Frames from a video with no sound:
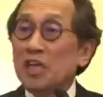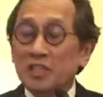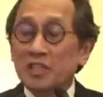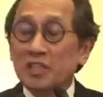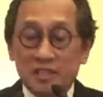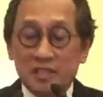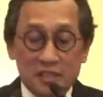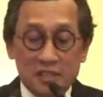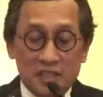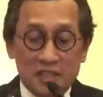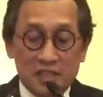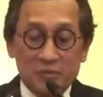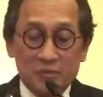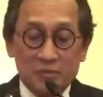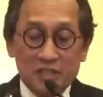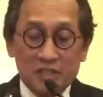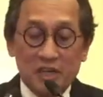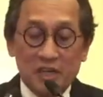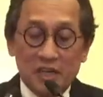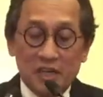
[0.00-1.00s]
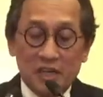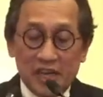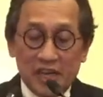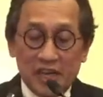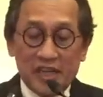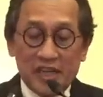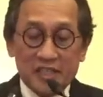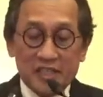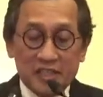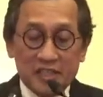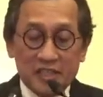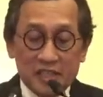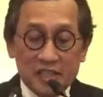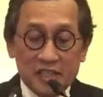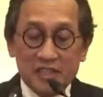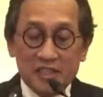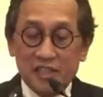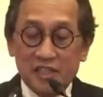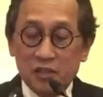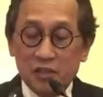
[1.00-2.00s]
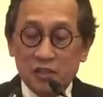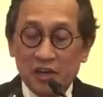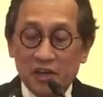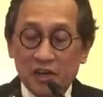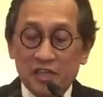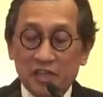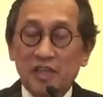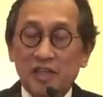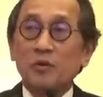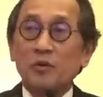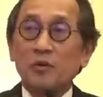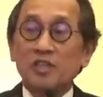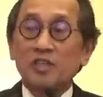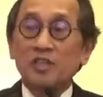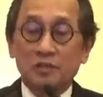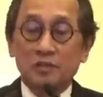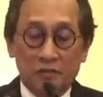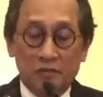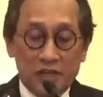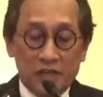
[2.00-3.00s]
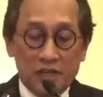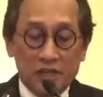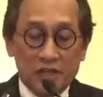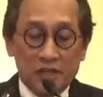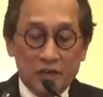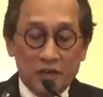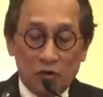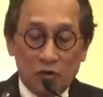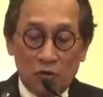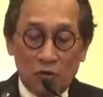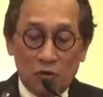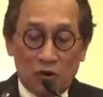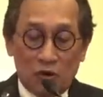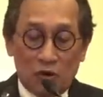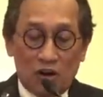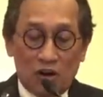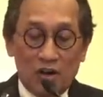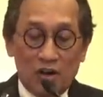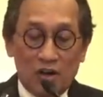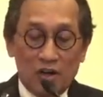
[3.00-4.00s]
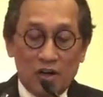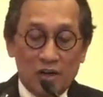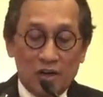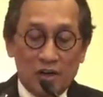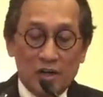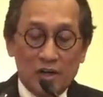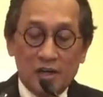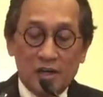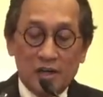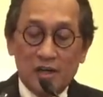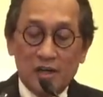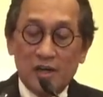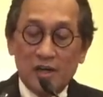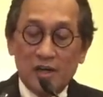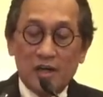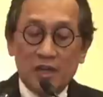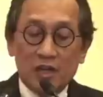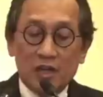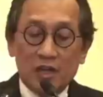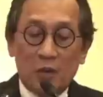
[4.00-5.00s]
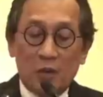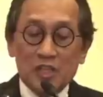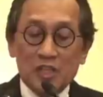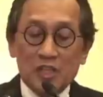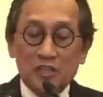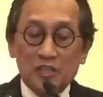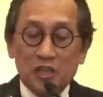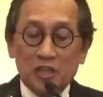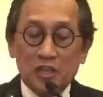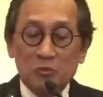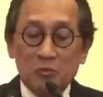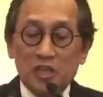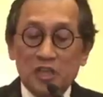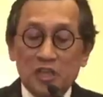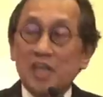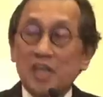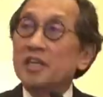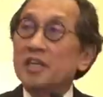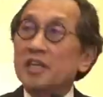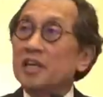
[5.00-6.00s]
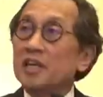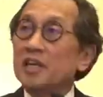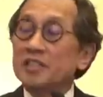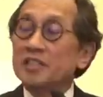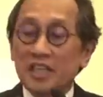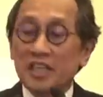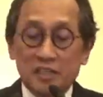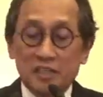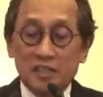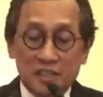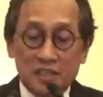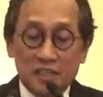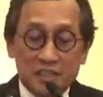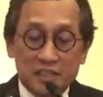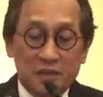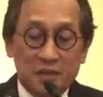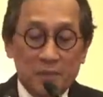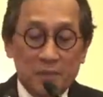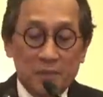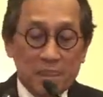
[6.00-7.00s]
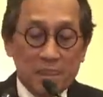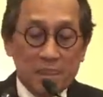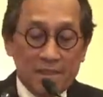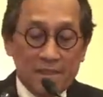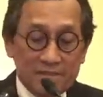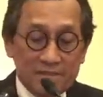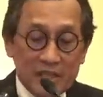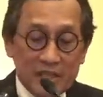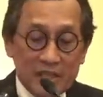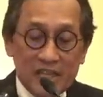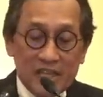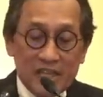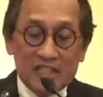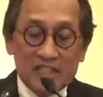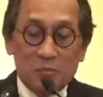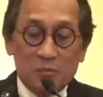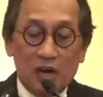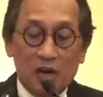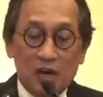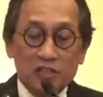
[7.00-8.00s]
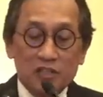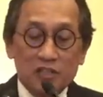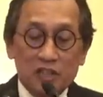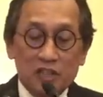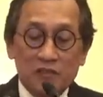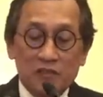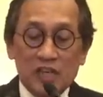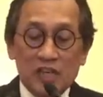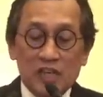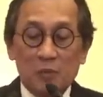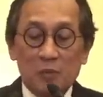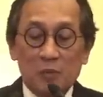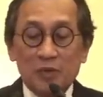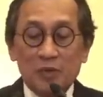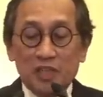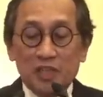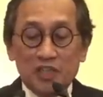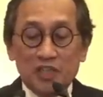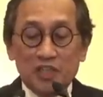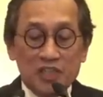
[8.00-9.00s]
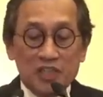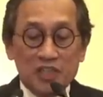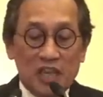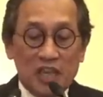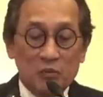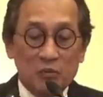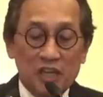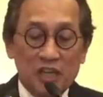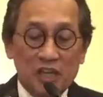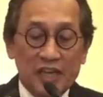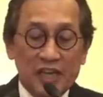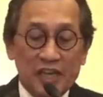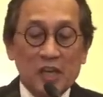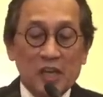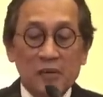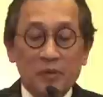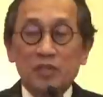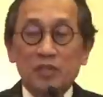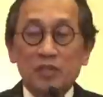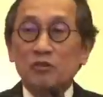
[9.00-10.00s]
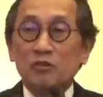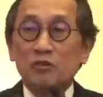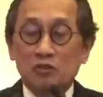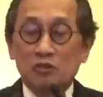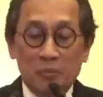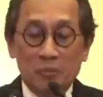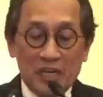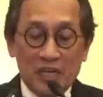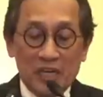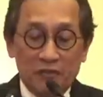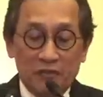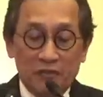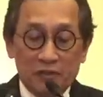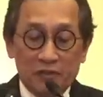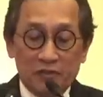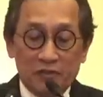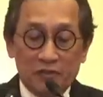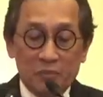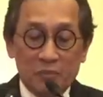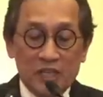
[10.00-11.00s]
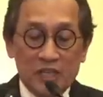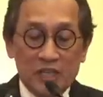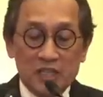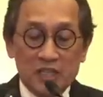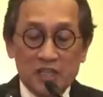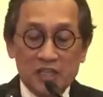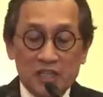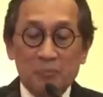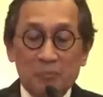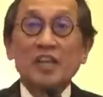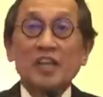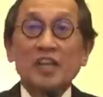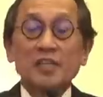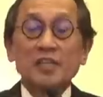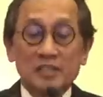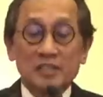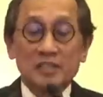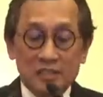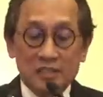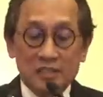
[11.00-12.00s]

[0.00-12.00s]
systems as existed during the US-Soviet Cold War. Competition within a single system is about achieving a position that will enable you to benefit from interdependence